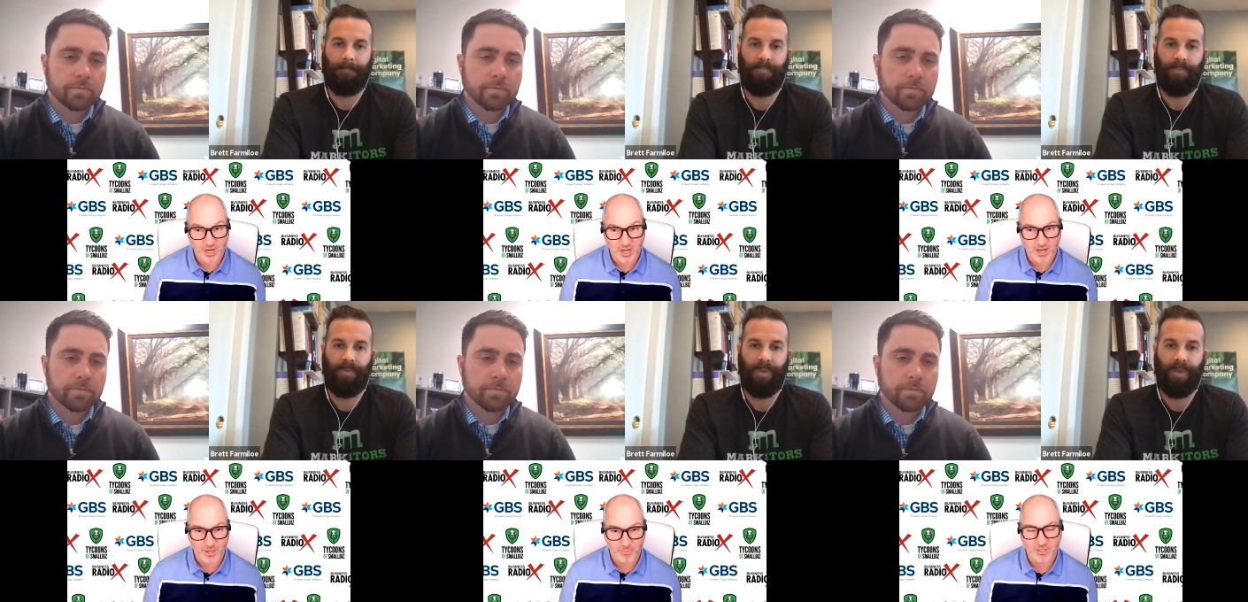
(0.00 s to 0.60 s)

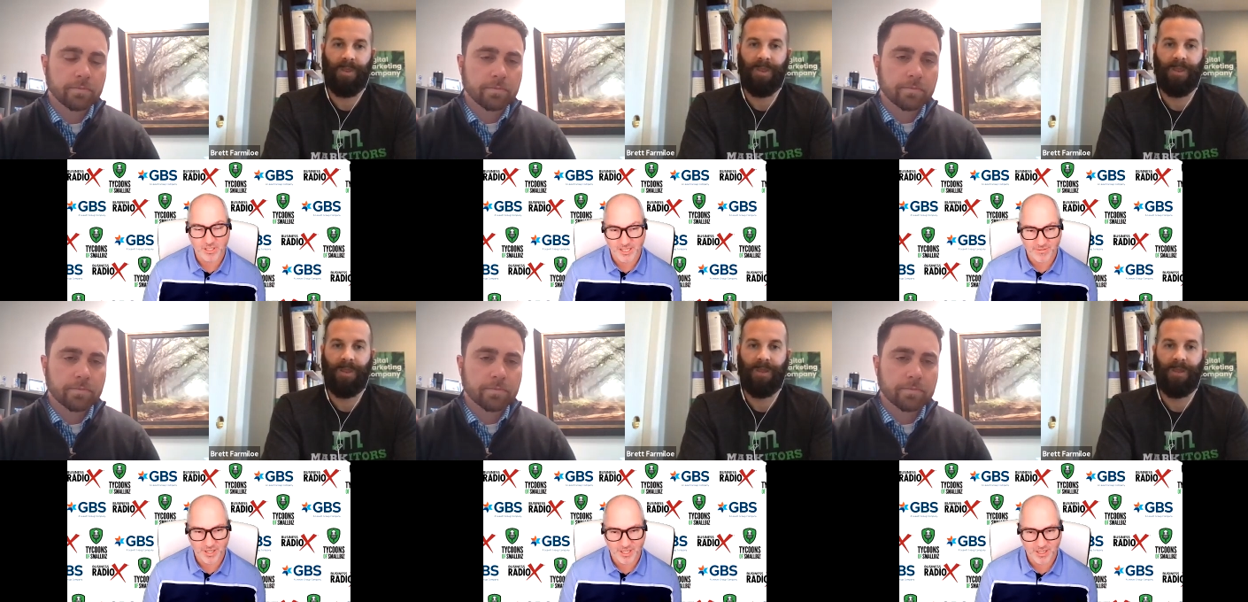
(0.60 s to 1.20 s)
Speaker 1: on and
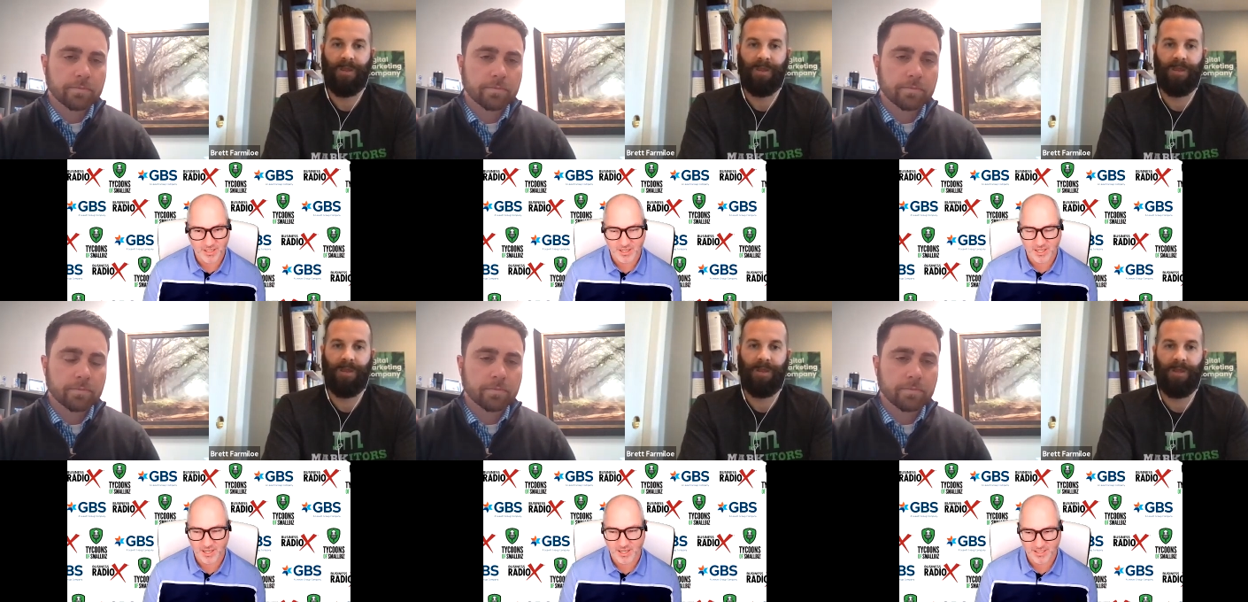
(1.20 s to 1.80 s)
believe in
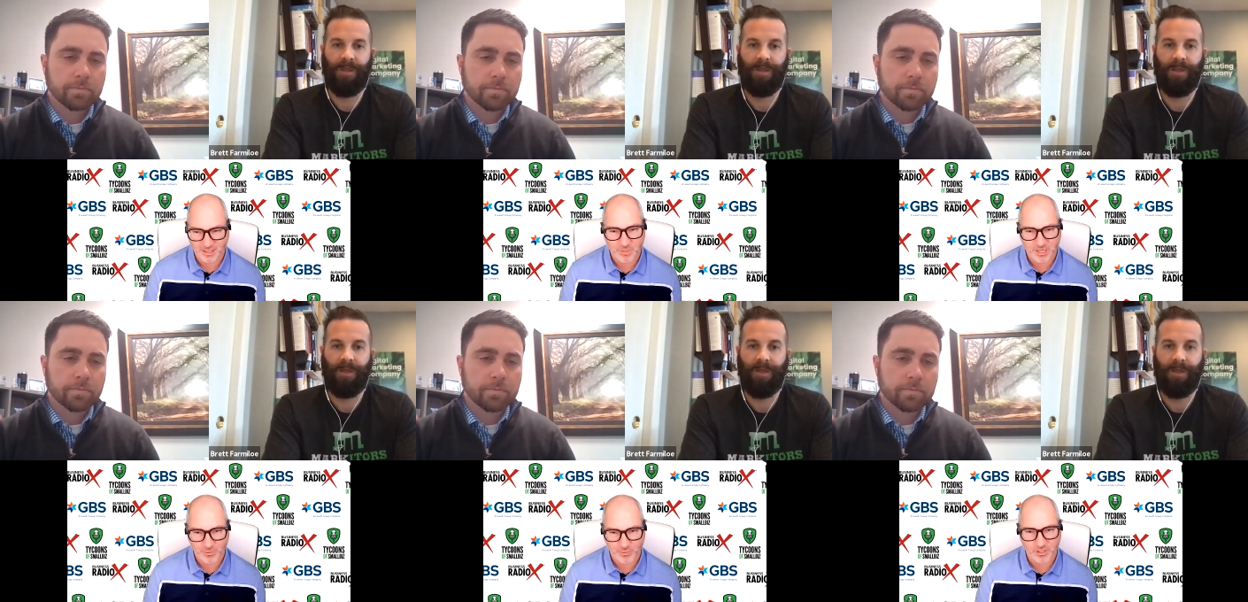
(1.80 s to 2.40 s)
uh, as it
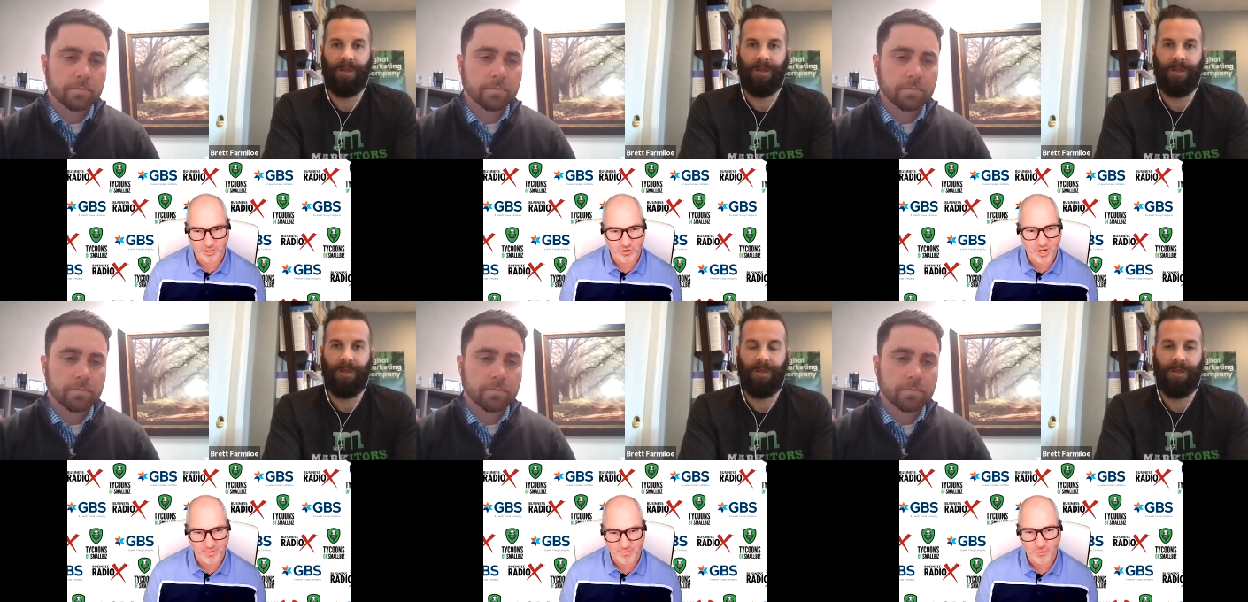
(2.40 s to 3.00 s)
being really the
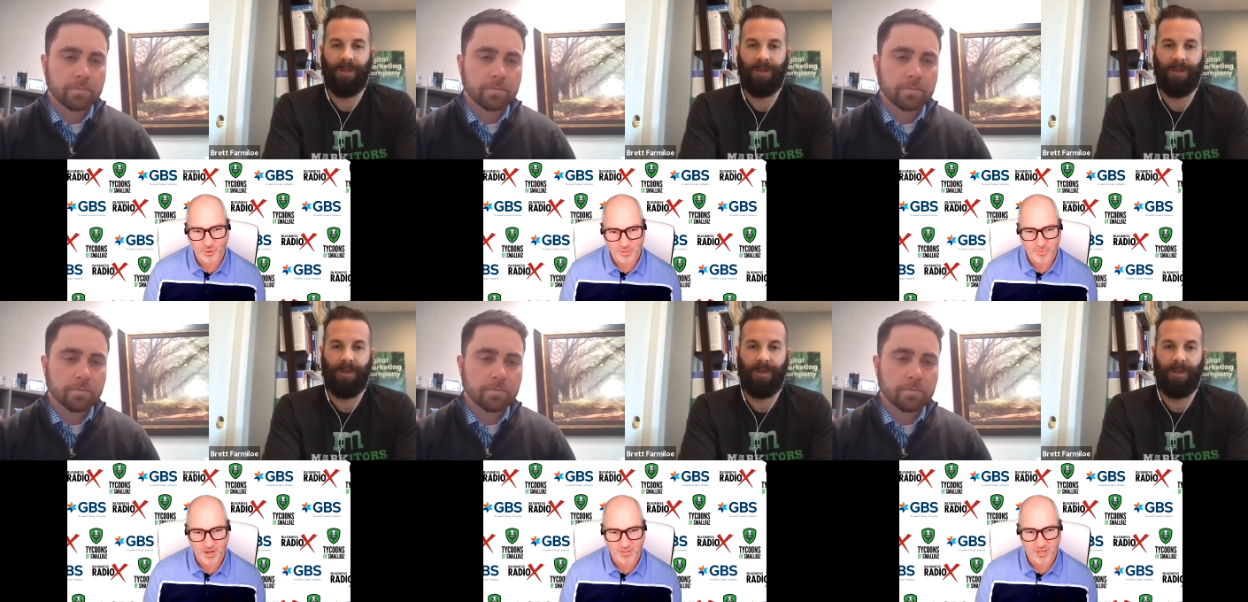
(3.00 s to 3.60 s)
driving force
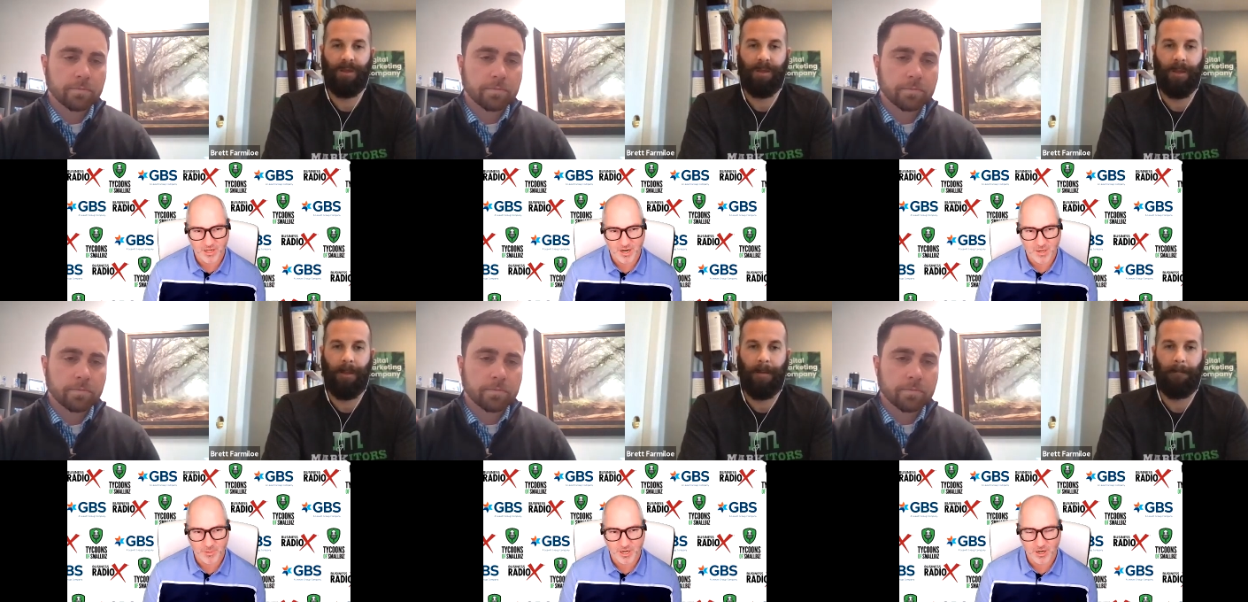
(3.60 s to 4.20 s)
behind the
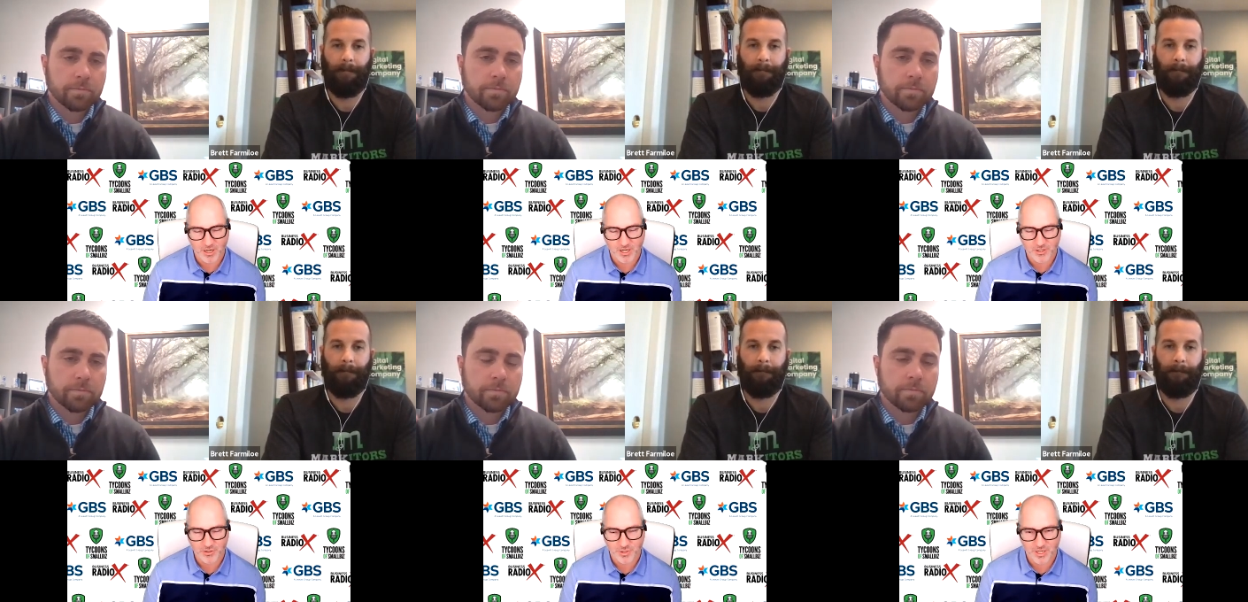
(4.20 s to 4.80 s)
economy in our
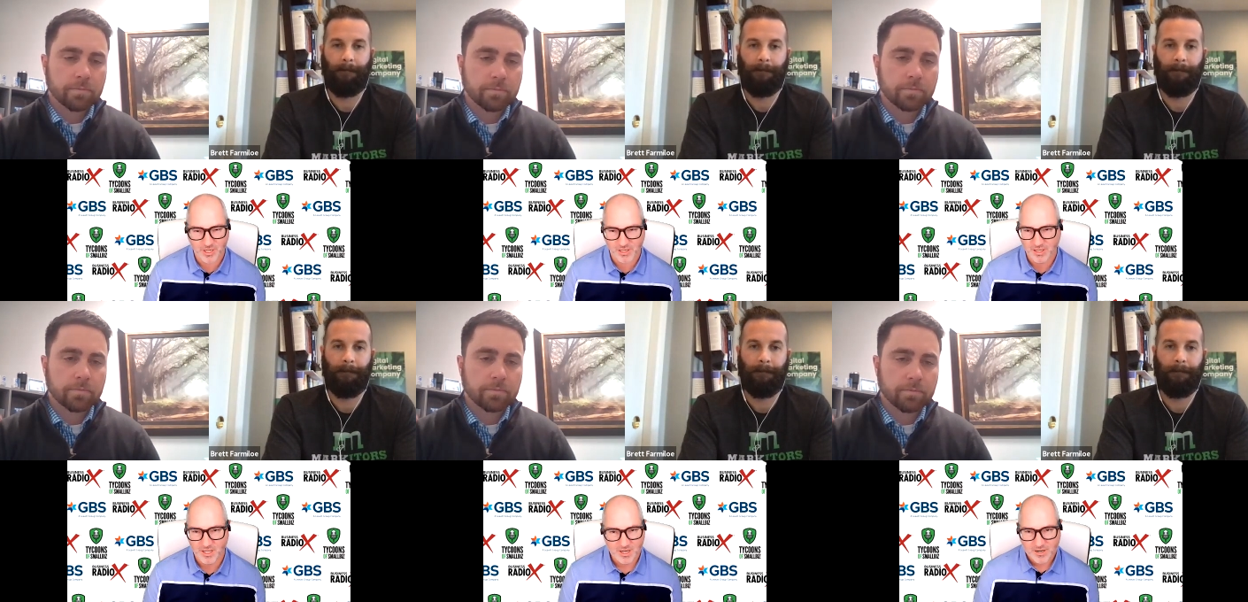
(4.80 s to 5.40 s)
country. And
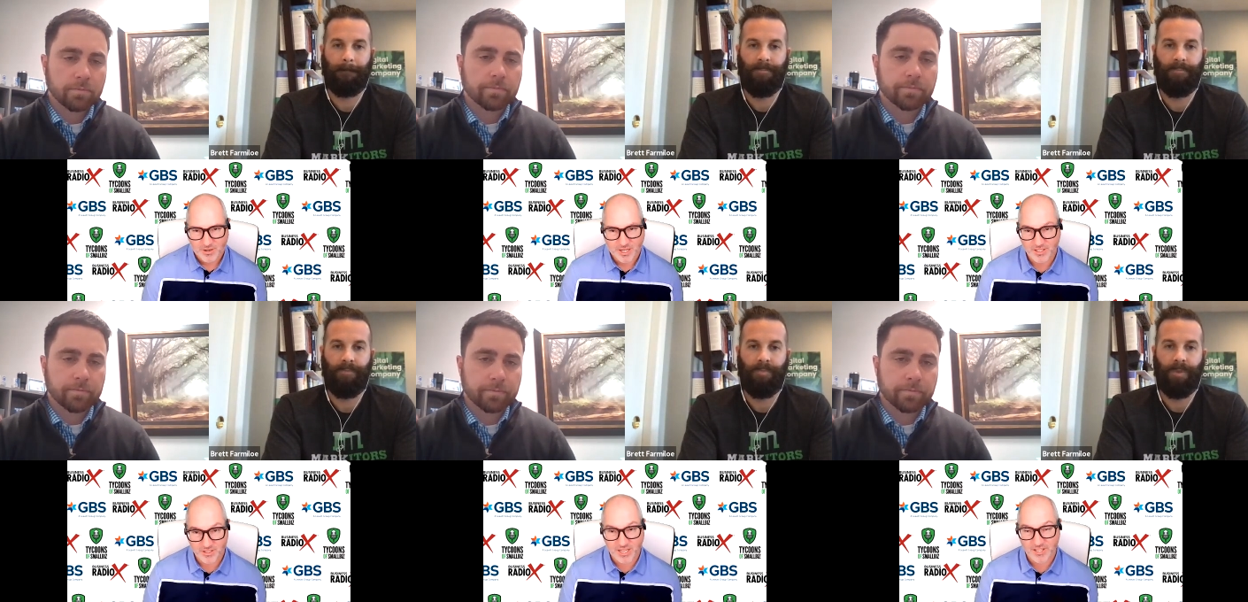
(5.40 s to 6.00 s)

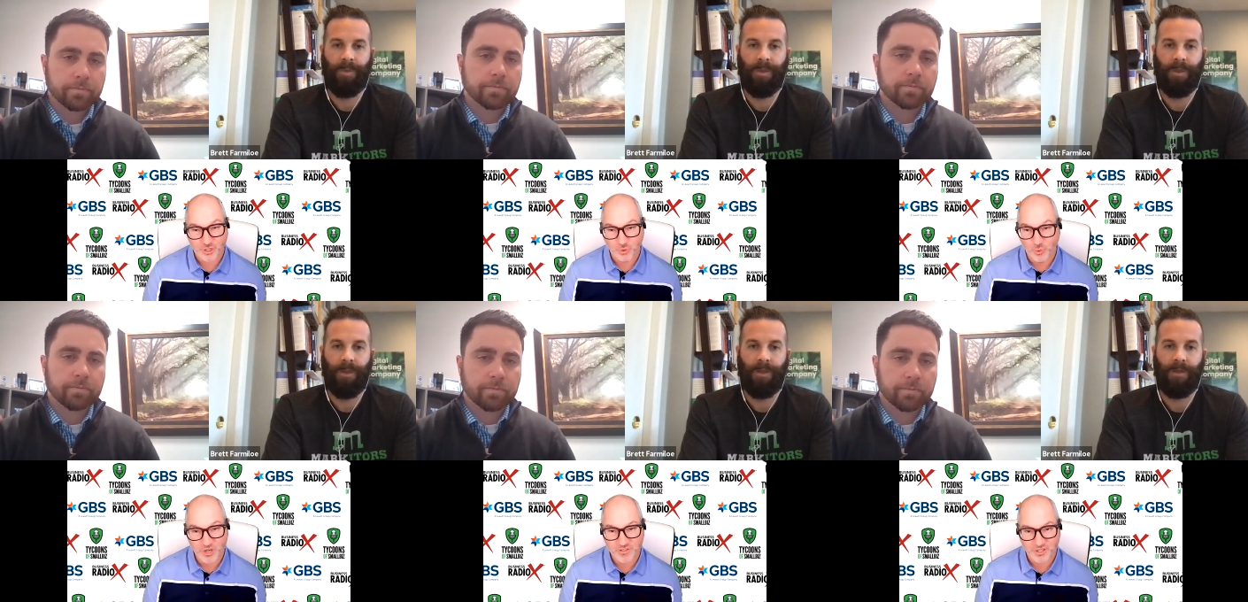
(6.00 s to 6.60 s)
that's that's who
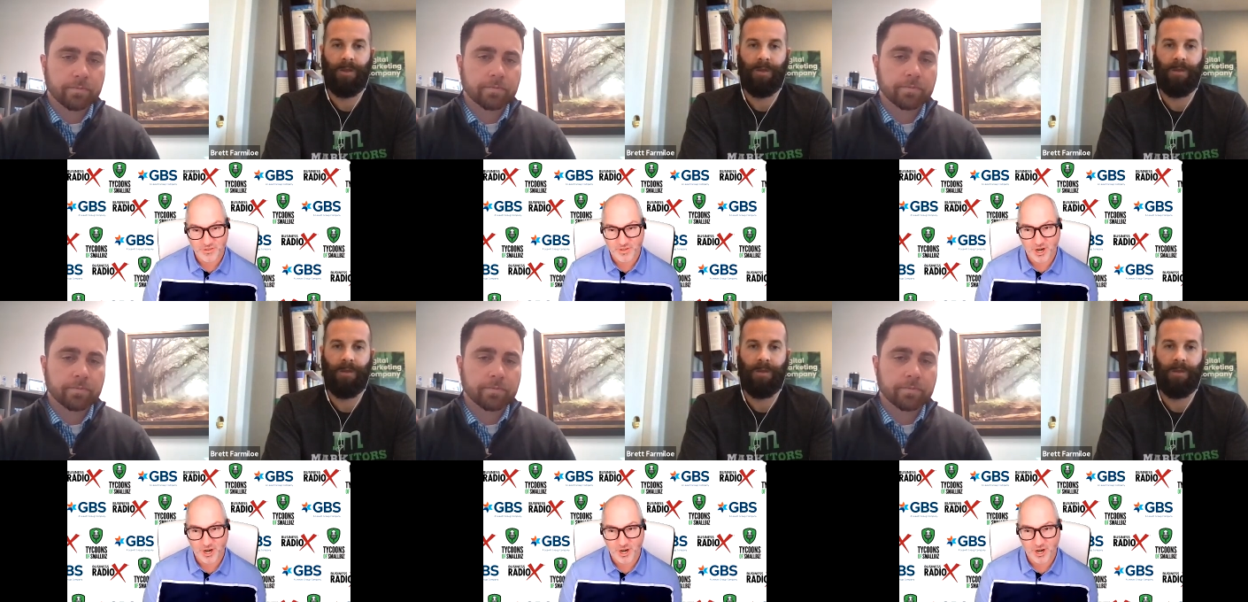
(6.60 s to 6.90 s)
we serve